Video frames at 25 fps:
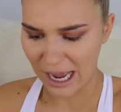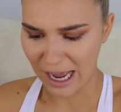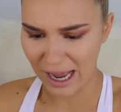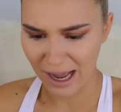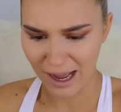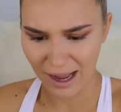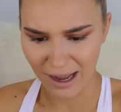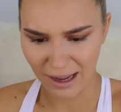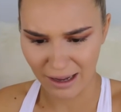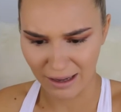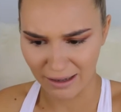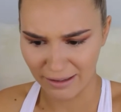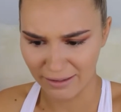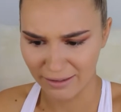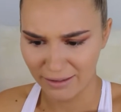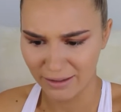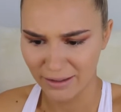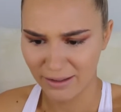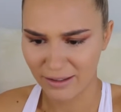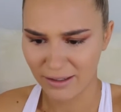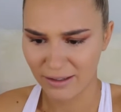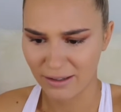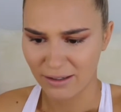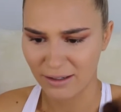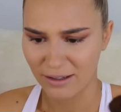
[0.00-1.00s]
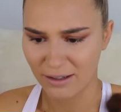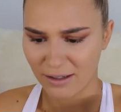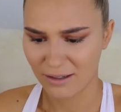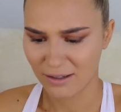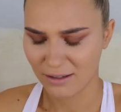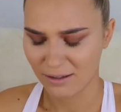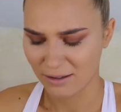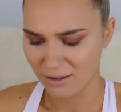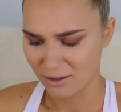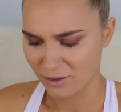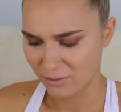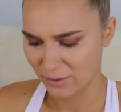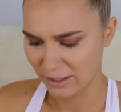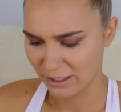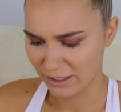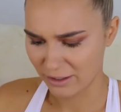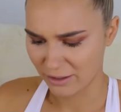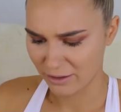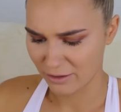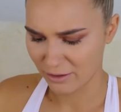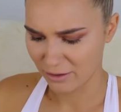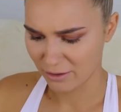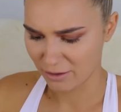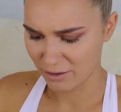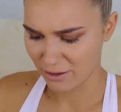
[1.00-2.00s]
hard. Oh my
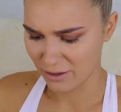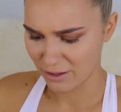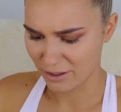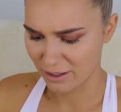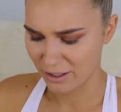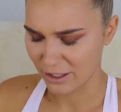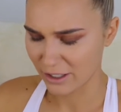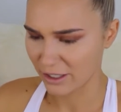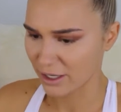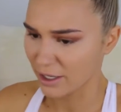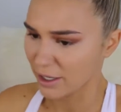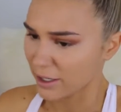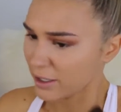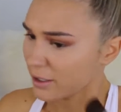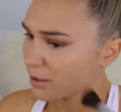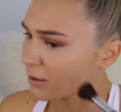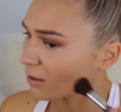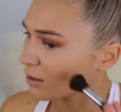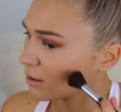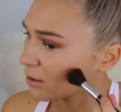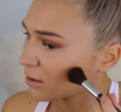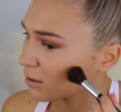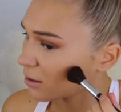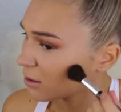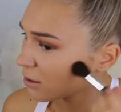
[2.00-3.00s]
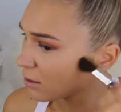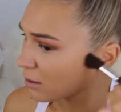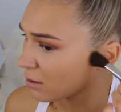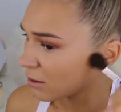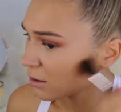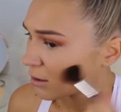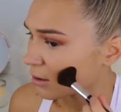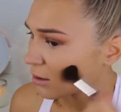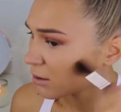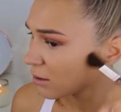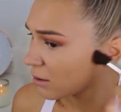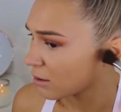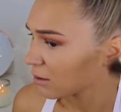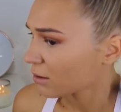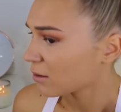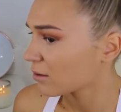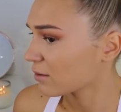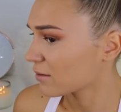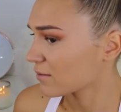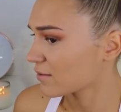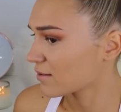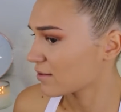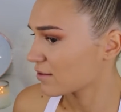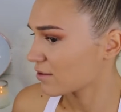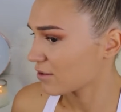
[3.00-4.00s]
God, okay.
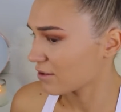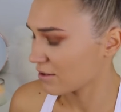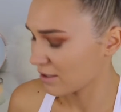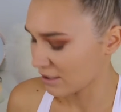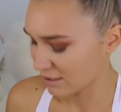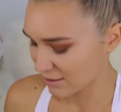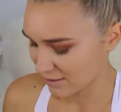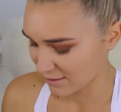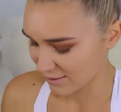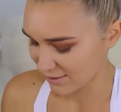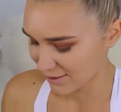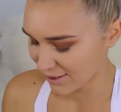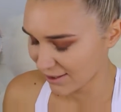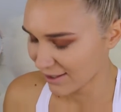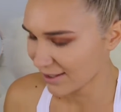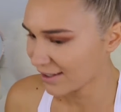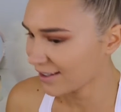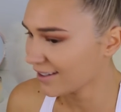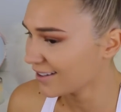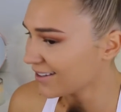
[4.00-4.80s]
Let's do this.